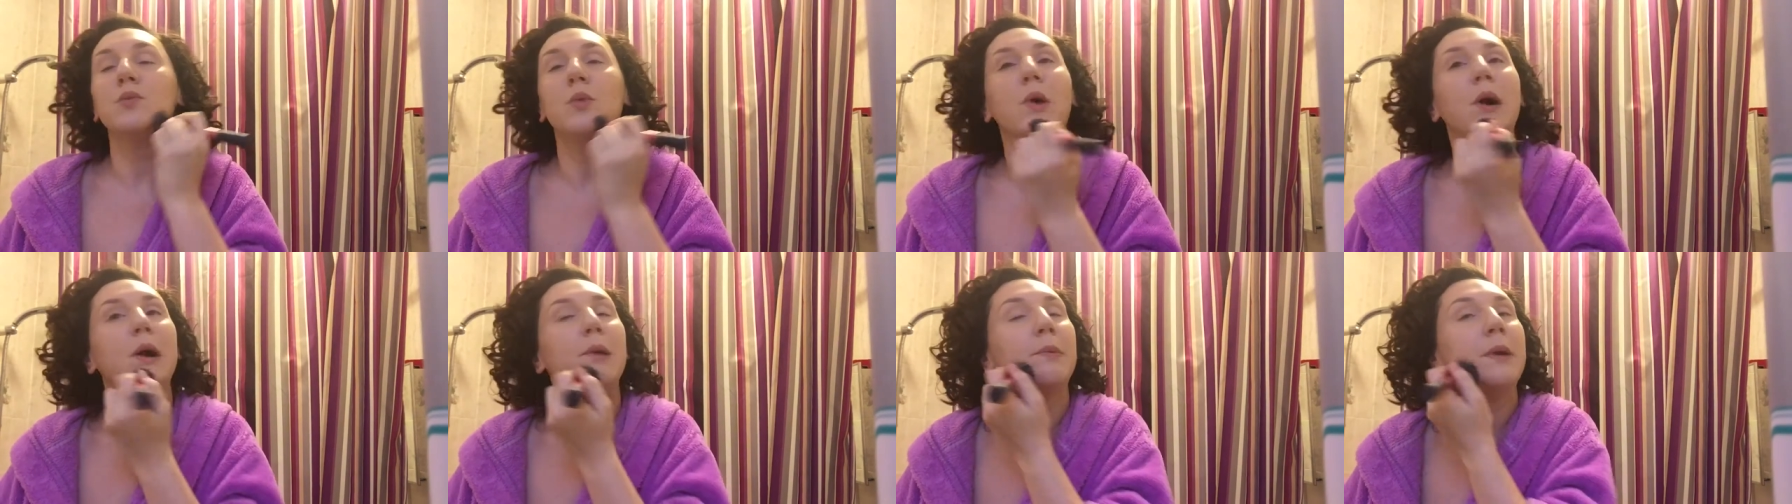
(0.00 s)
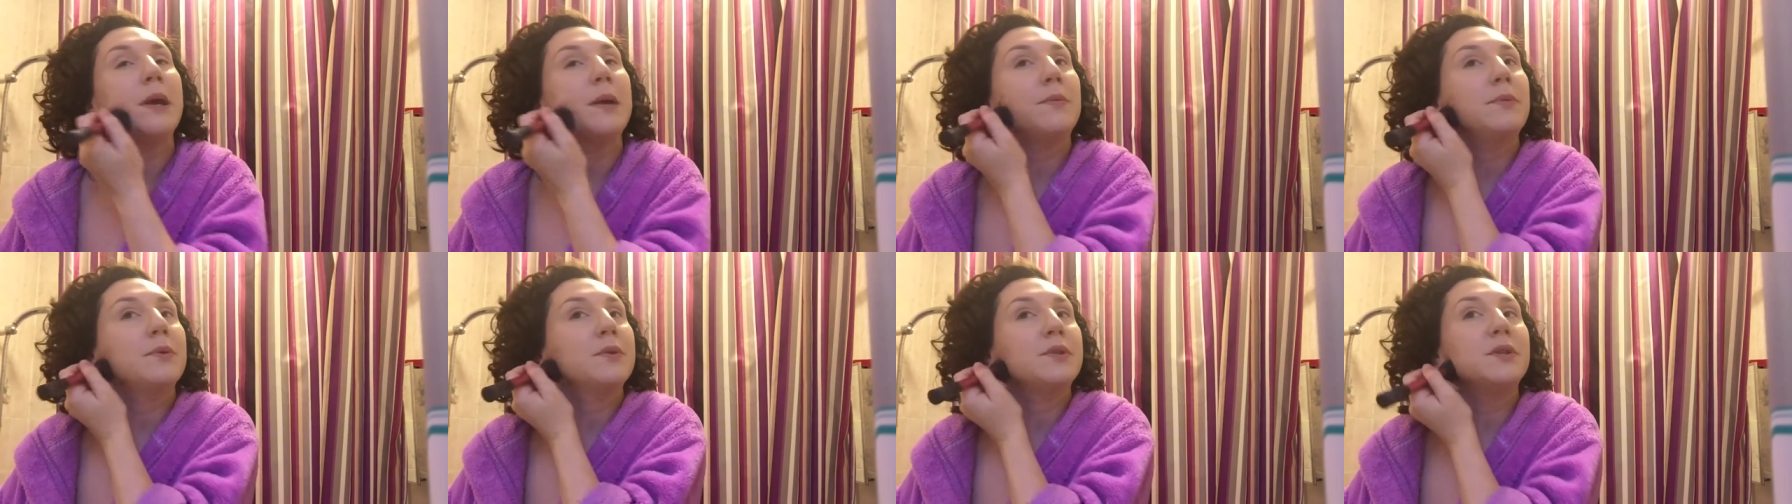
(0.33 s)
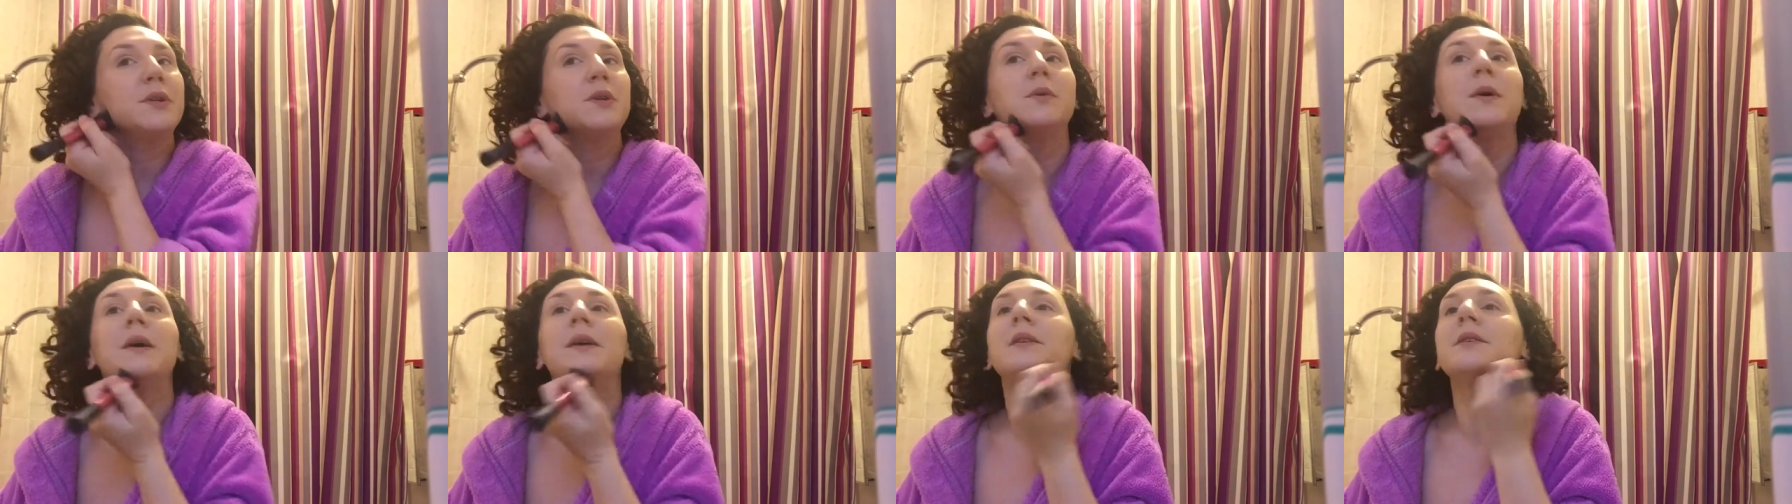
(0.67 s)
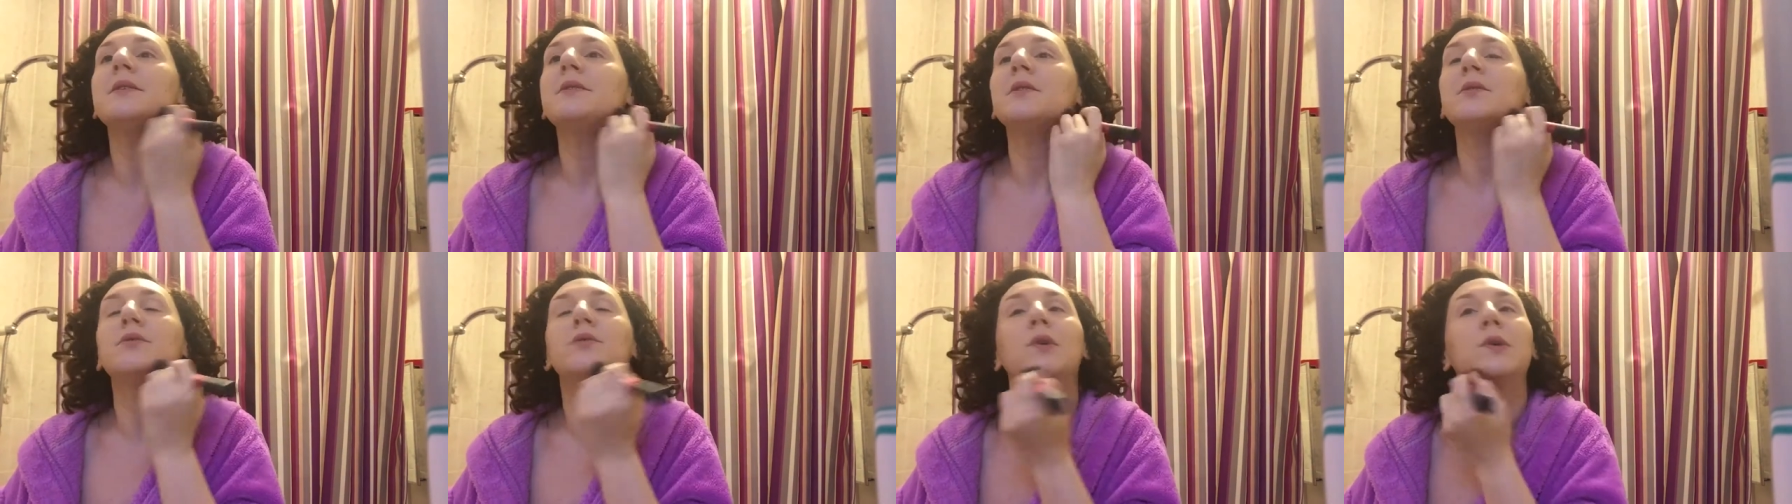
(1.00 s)
why people still wear
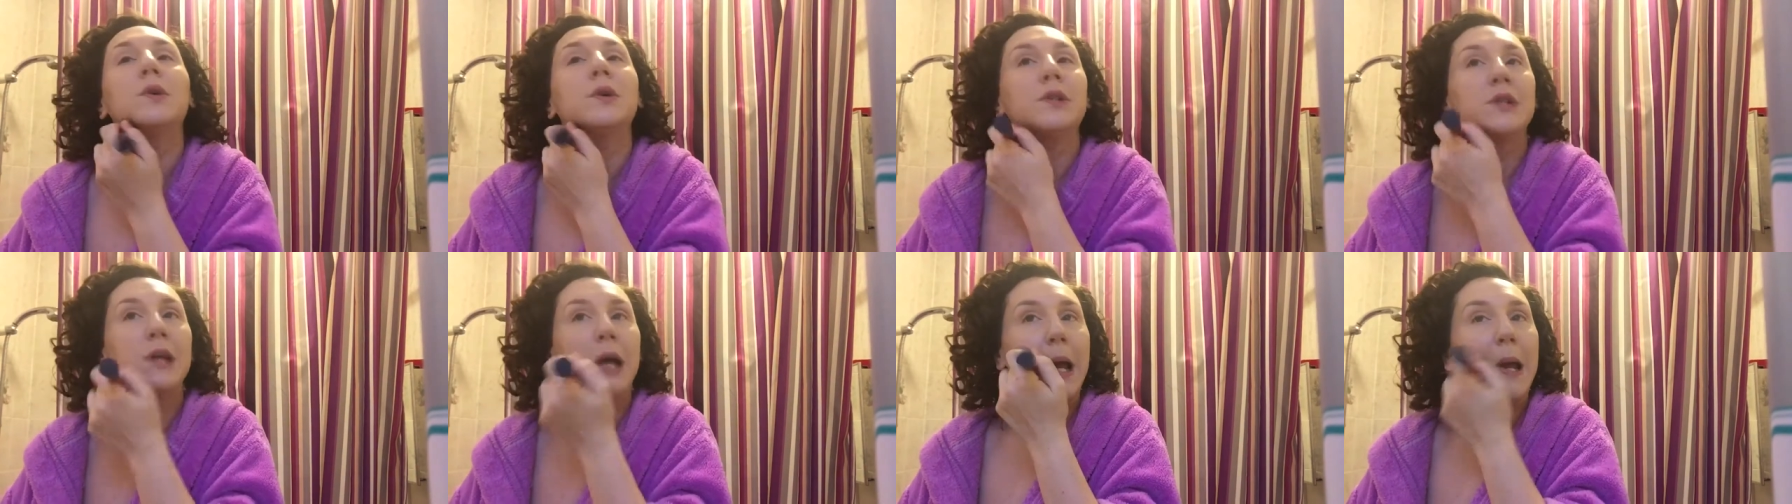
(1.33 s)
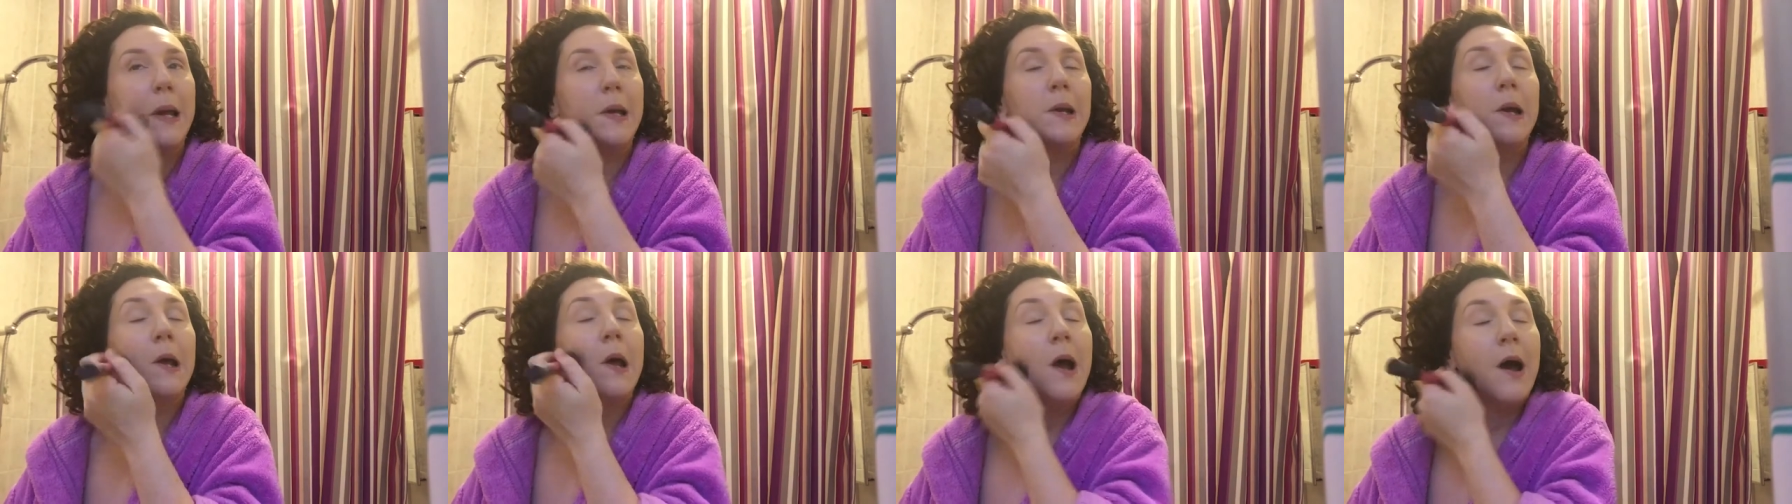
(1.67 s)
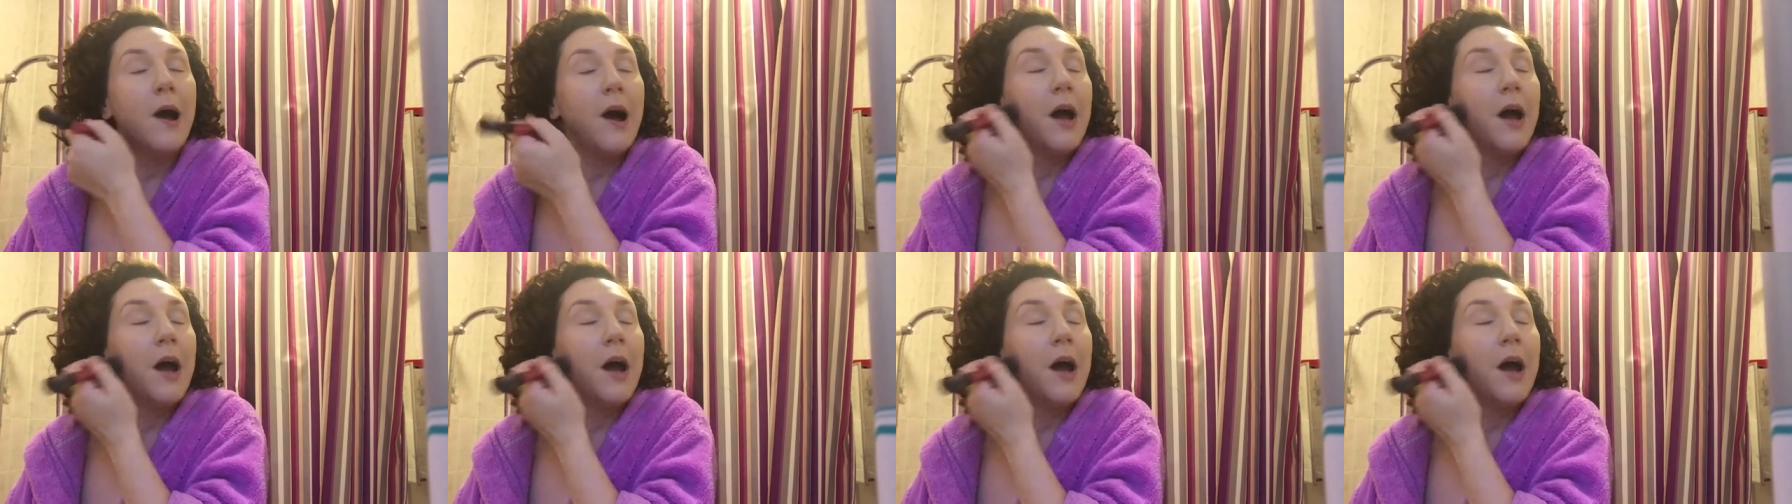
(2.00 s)
the wrong shade.